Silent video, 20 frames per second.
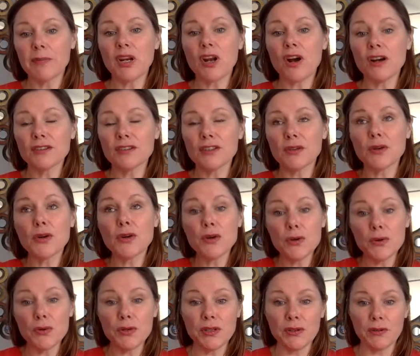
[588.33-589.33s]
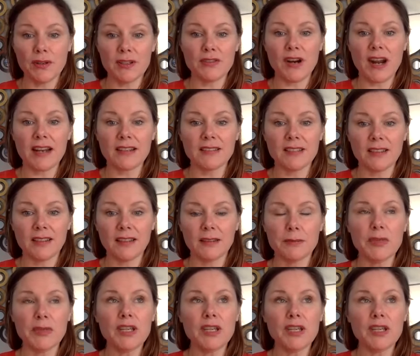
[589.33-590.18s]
but also who you're attracting.